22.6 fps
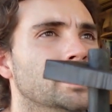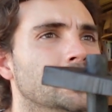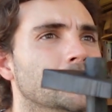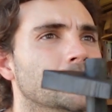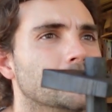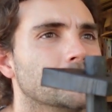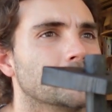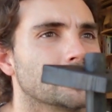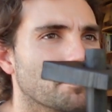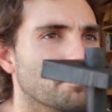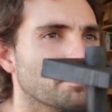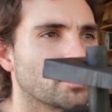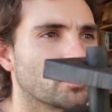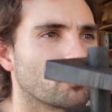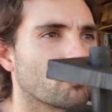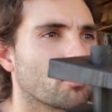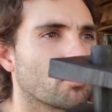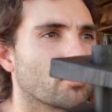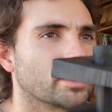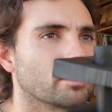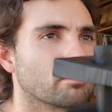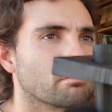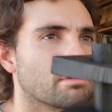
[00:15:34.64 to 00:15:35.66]
something
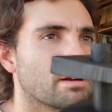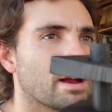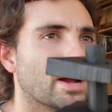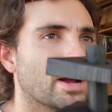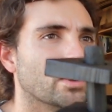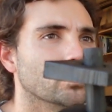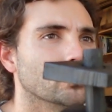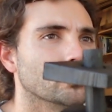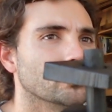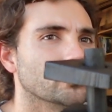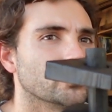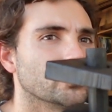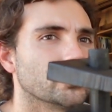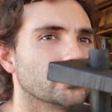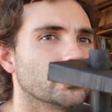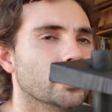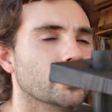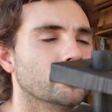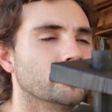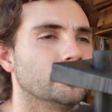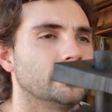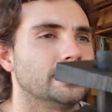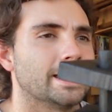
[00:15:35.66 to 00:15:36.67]
growing around
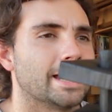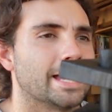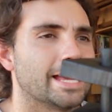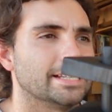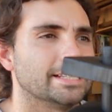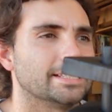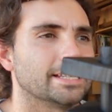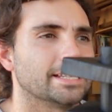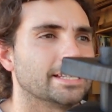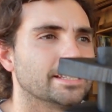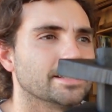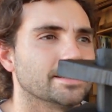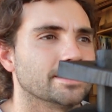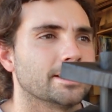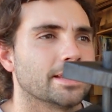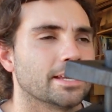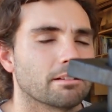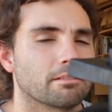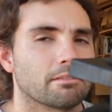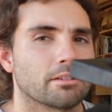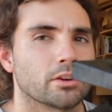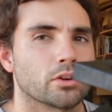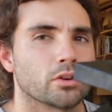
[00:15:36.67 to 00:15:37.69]
a dead
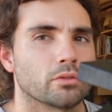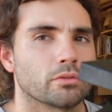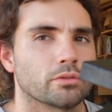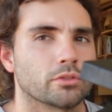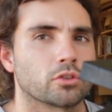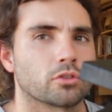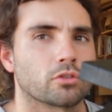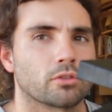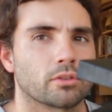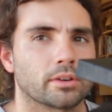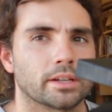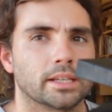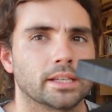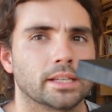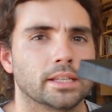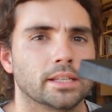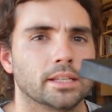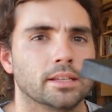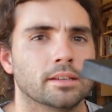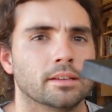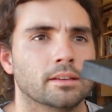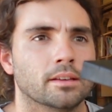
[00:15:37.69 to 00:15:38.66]
interior of a tree,